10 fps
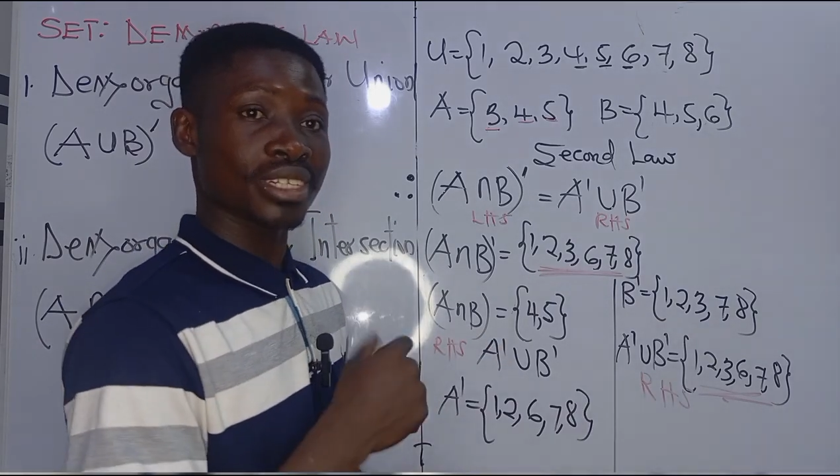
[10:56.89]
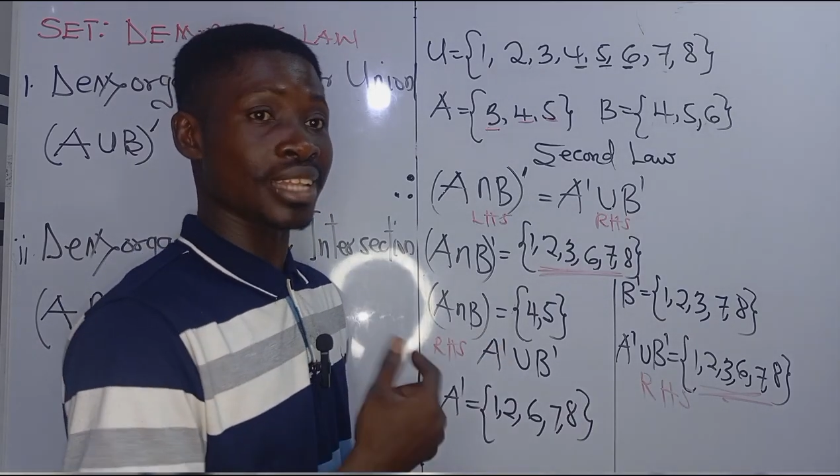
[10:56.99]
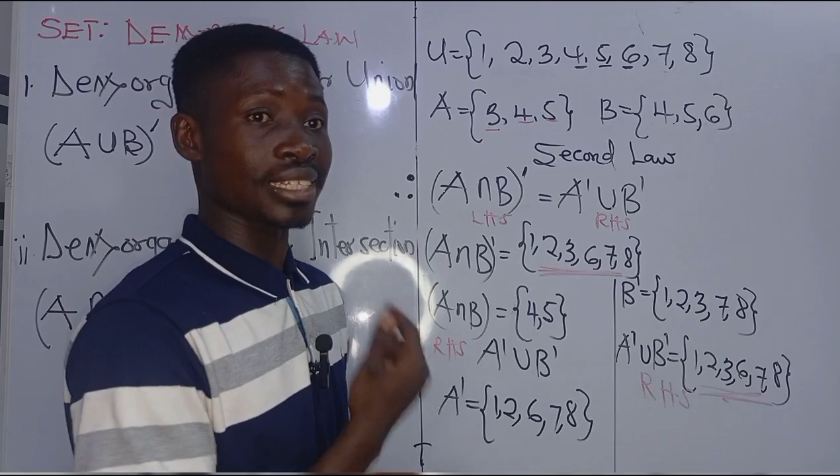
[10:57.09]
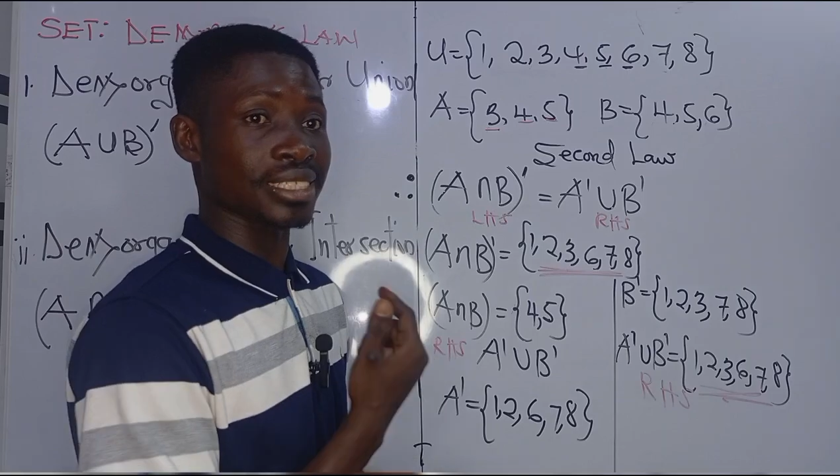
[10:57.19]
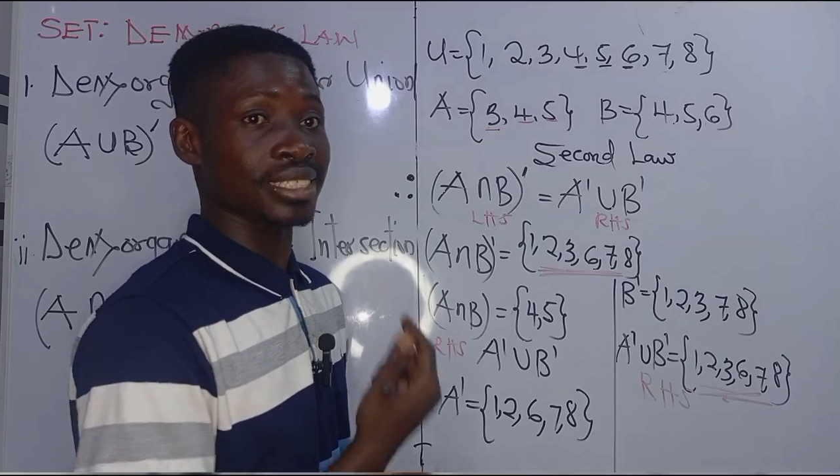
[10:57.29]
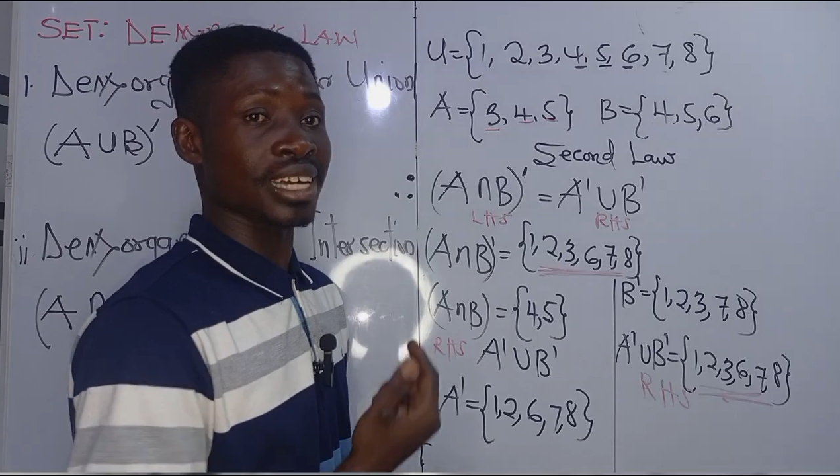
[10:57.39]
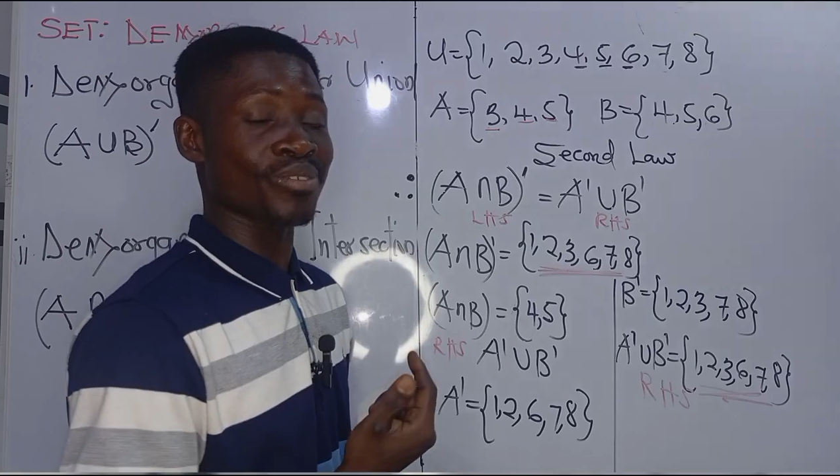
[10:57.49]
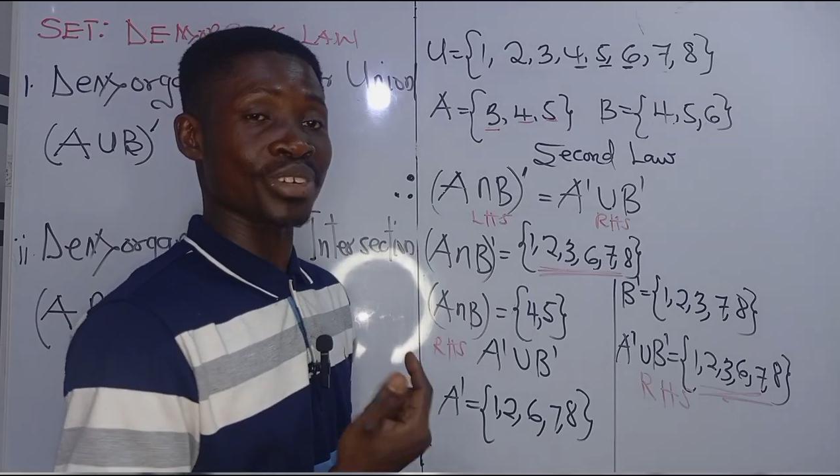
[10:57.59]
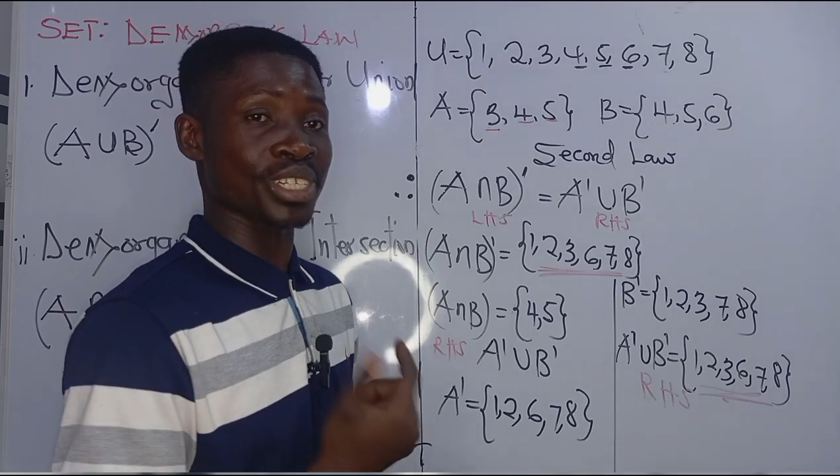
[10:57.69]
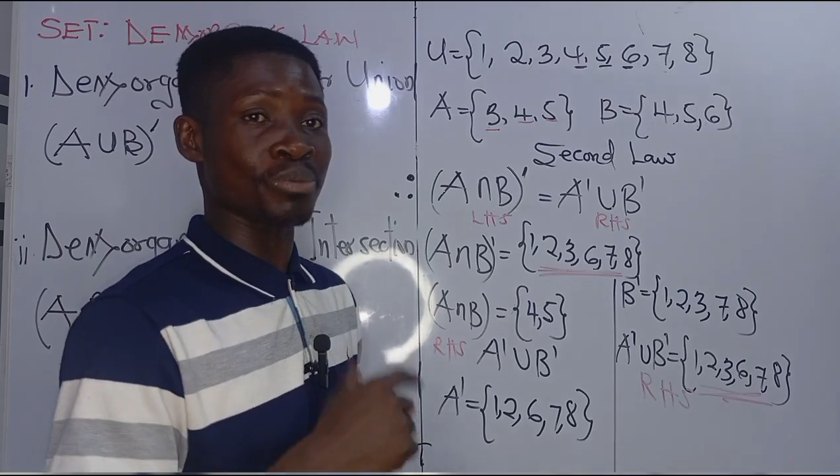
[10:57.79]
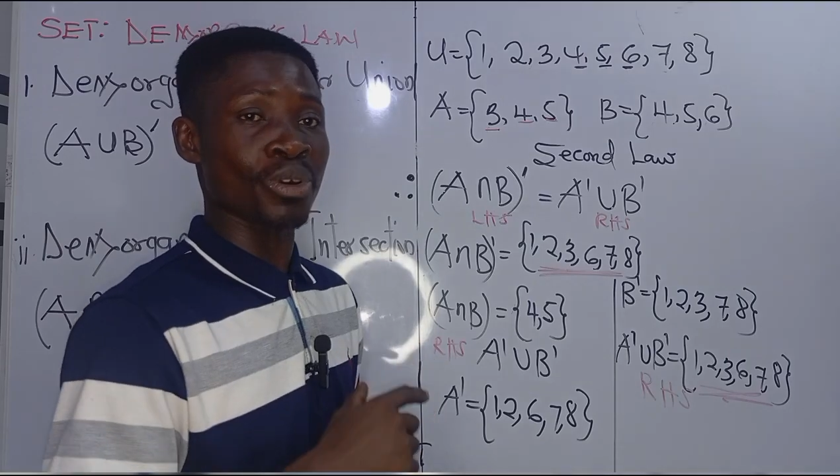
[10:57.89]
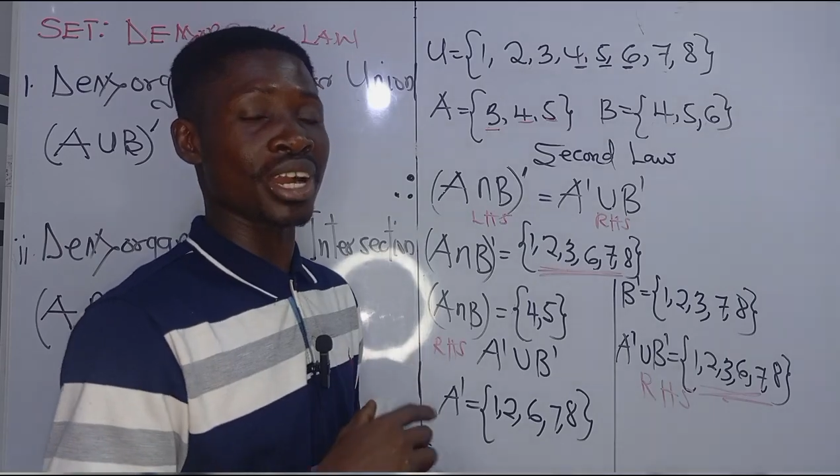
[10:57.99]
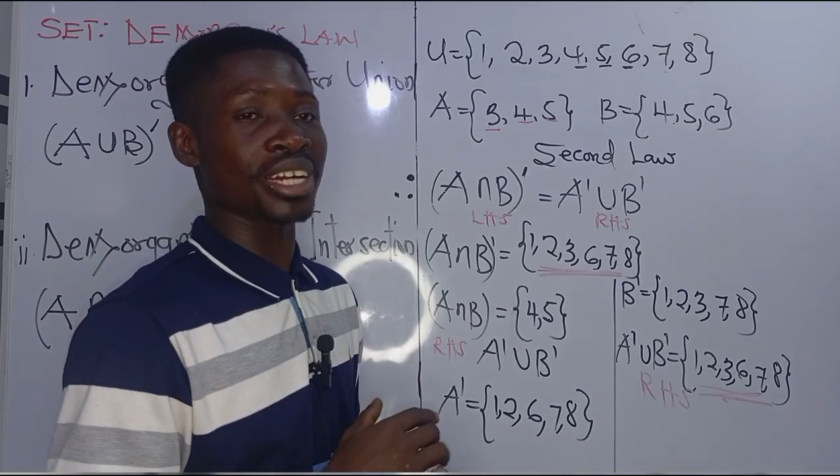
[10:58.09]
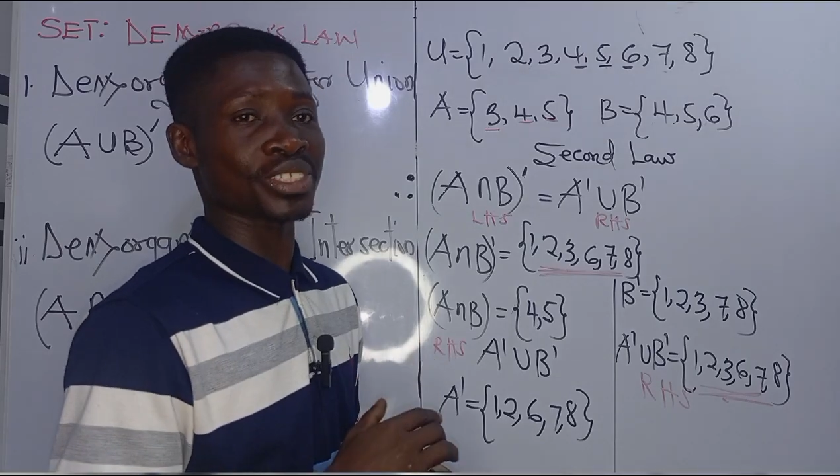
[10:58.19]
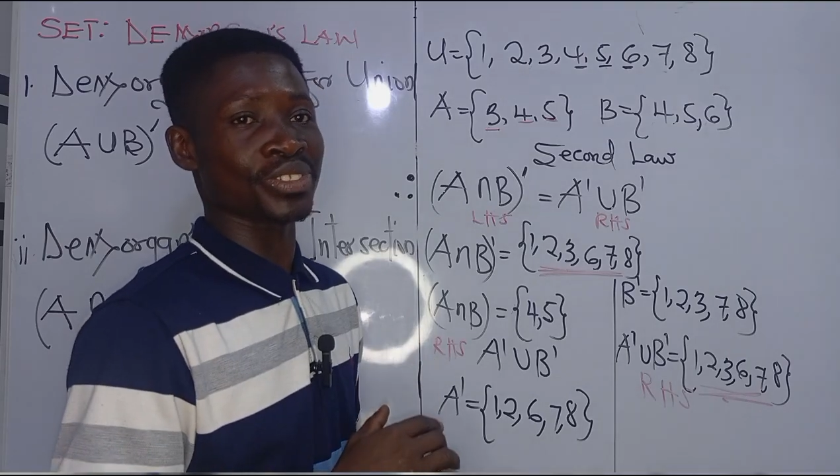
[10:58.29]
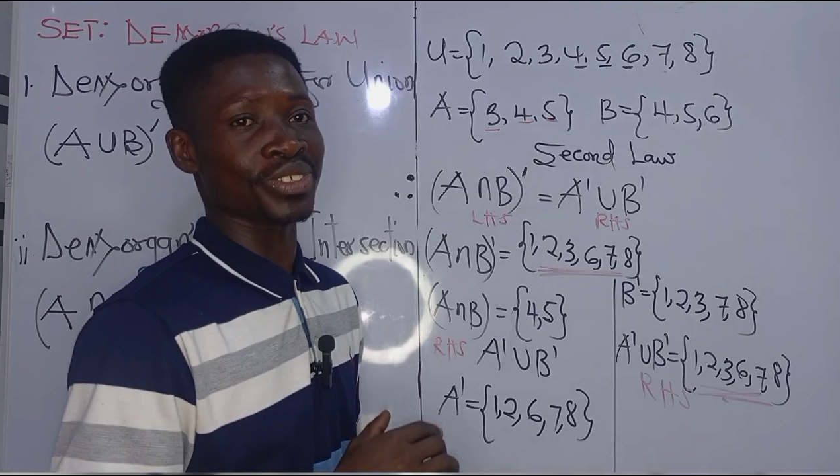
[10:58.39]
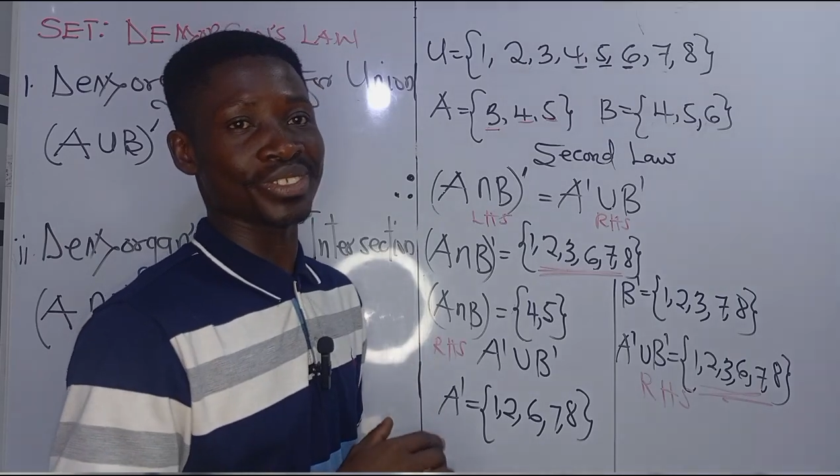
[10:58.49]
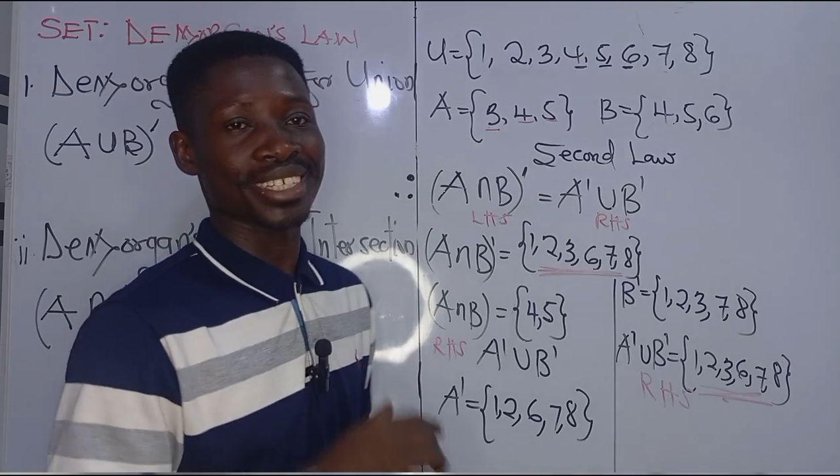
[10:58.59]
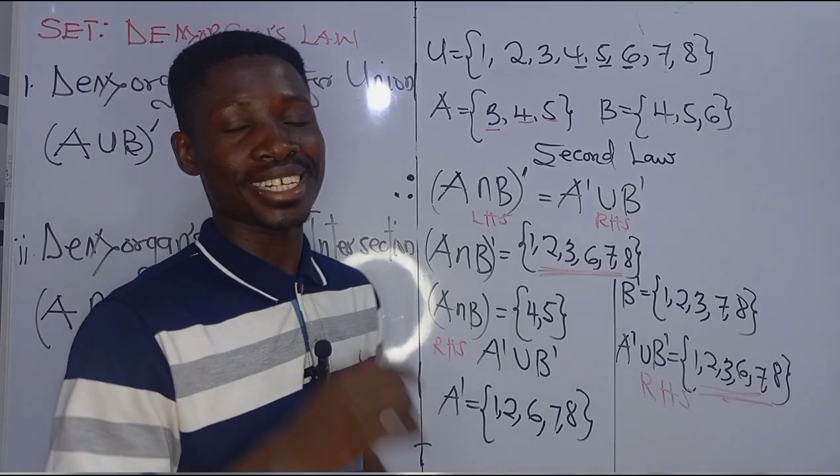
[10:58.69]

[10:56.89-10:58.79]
That is that for De Morgan's law.